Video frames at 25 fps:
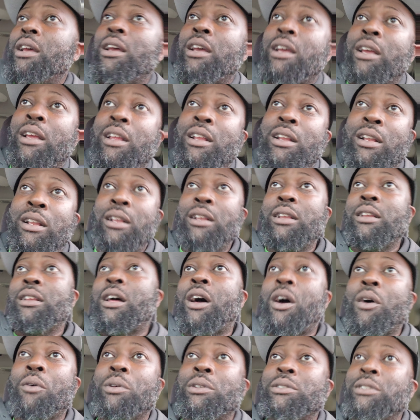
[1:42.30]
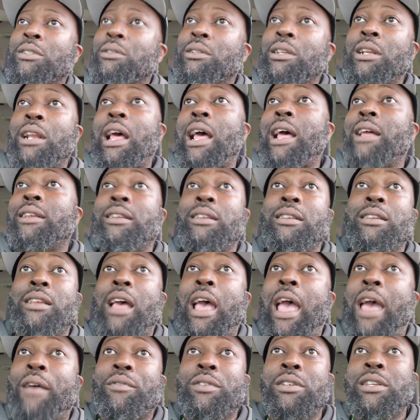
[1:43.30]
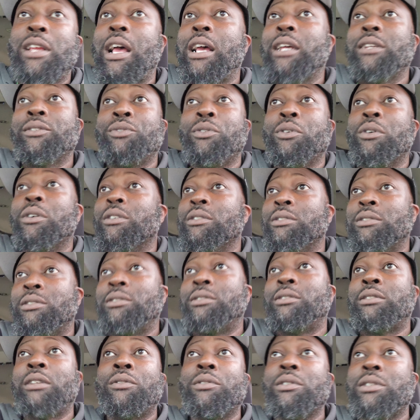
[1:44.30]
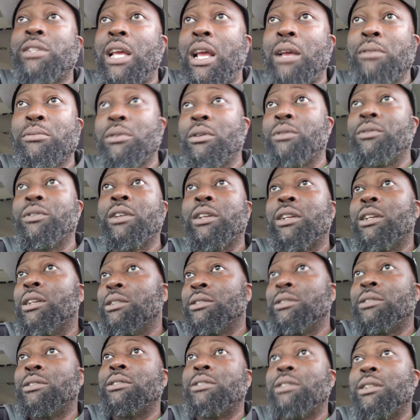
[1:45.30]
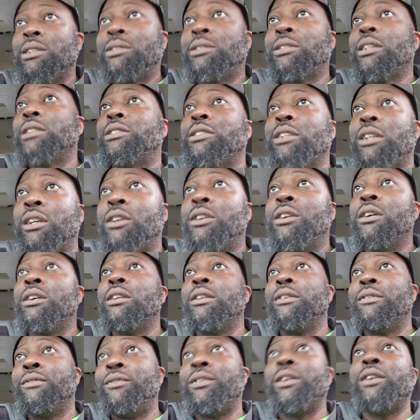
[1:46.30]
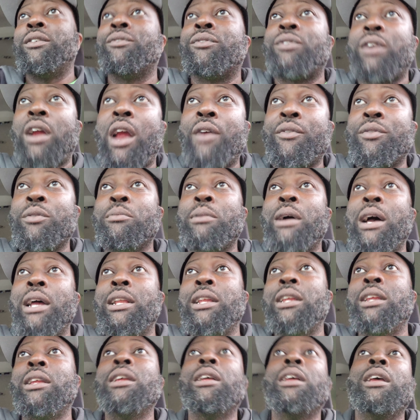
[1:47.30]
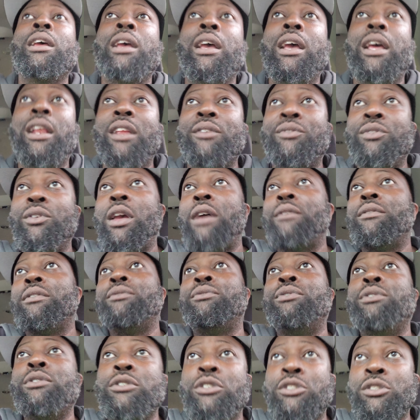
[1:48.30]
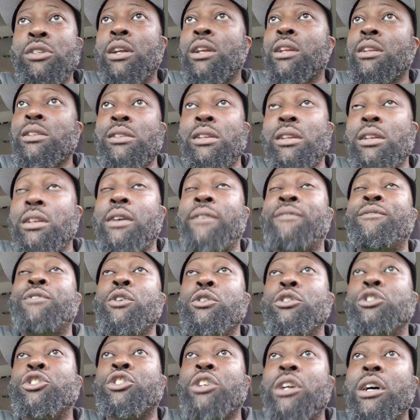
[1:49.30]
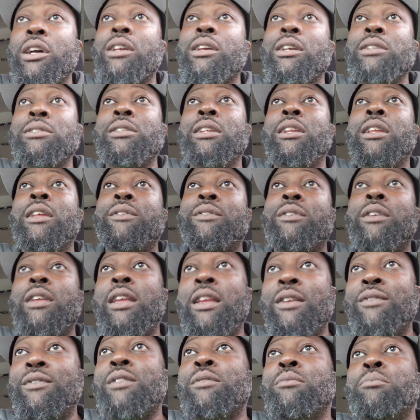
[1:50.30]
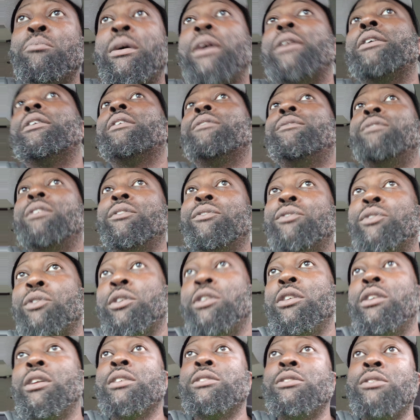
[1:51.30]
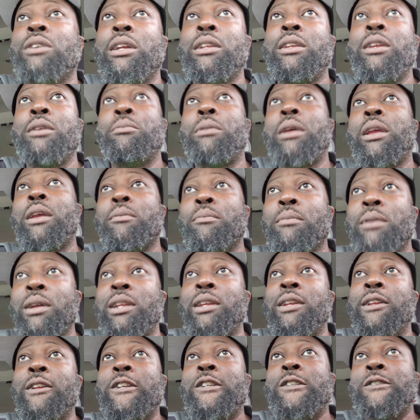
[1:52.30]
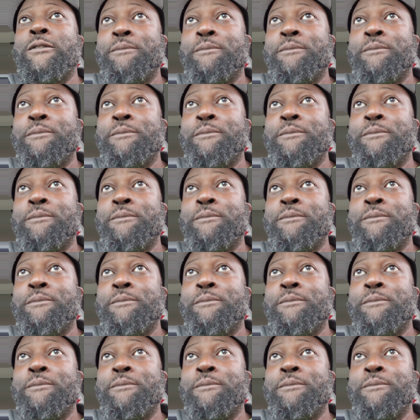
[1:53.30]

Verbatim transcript: and always something I advertise for summertime's over because it's such a good event for everybody. And if you have a food truck, a food truck, it's an even better event for you because you're out there making money.